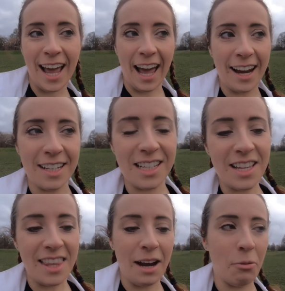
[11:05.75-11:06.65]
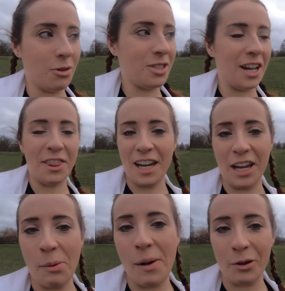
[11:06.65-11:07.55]
And then we'll start
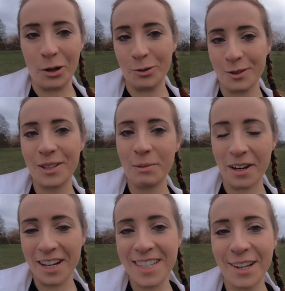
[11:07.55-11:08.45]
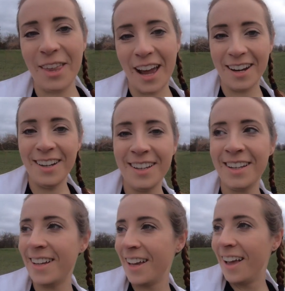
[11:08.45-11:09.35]
thinking about goals. But until then,
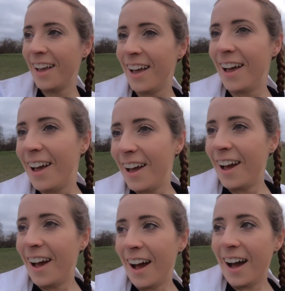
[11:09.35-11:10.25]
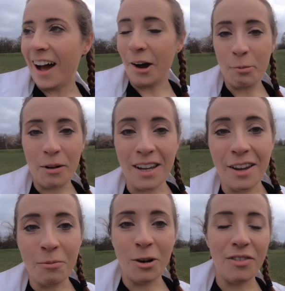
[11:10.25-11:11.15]
I'll bring
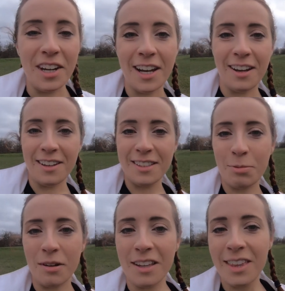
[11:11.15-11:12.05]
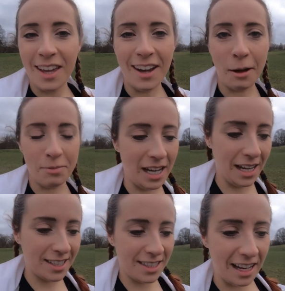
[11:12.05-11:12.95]
you more videos with
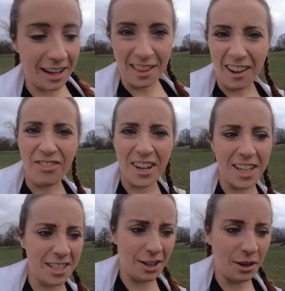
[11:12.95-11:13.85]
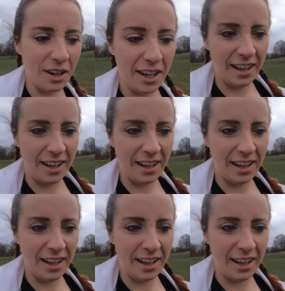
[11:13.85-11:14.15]
updates, anything fun I do.